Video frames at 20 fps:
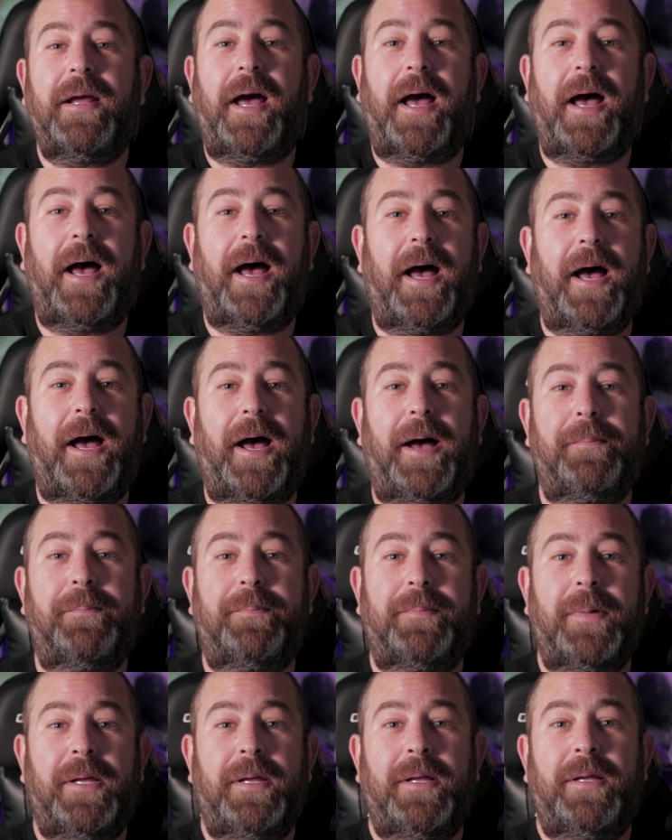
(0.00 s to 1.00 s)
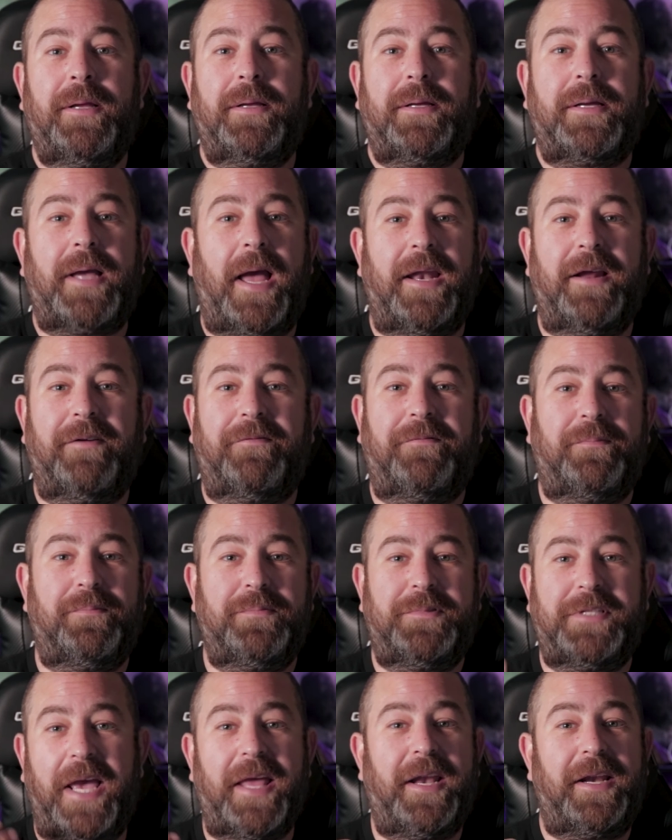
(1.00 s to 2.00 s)
kind of
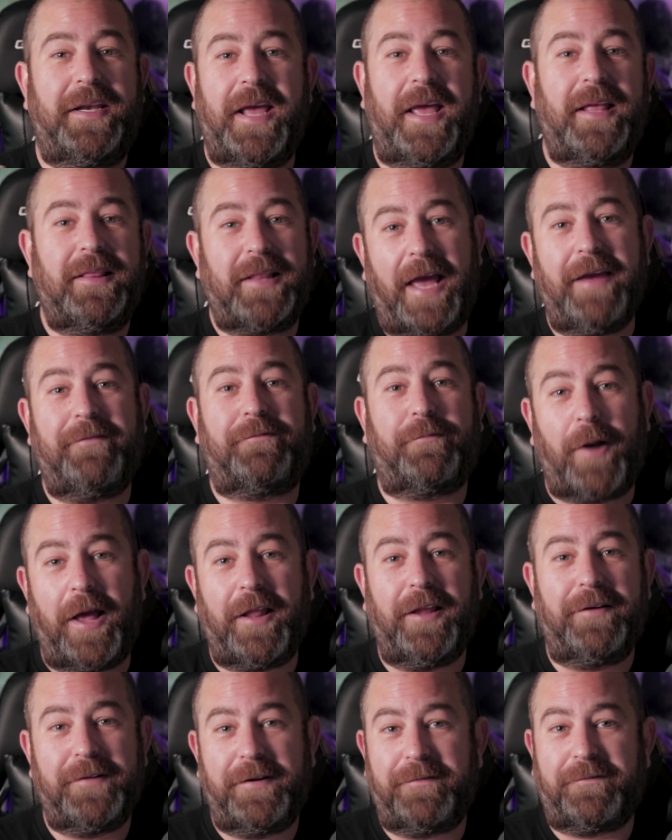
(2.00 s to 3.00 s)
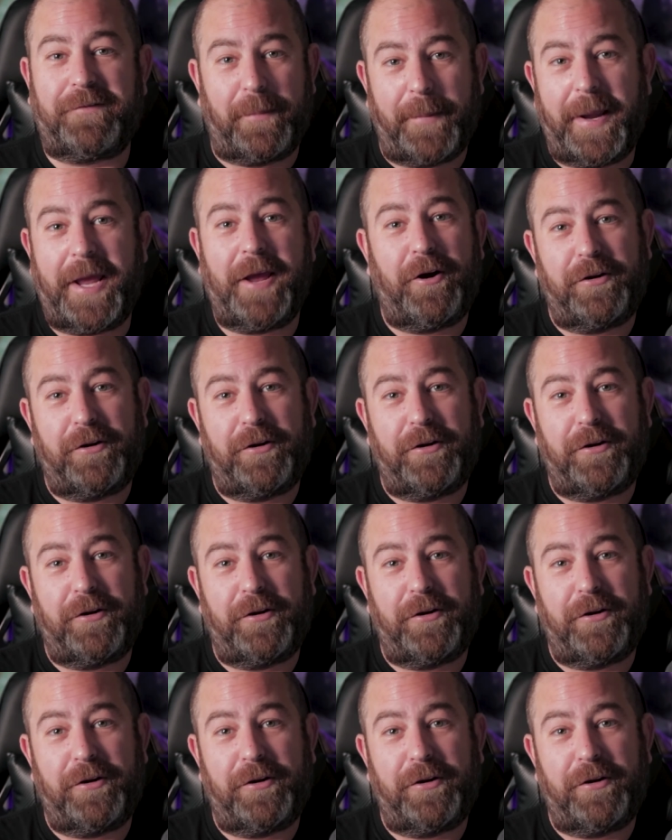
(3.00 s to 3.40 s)
day-to-day life relevant for me,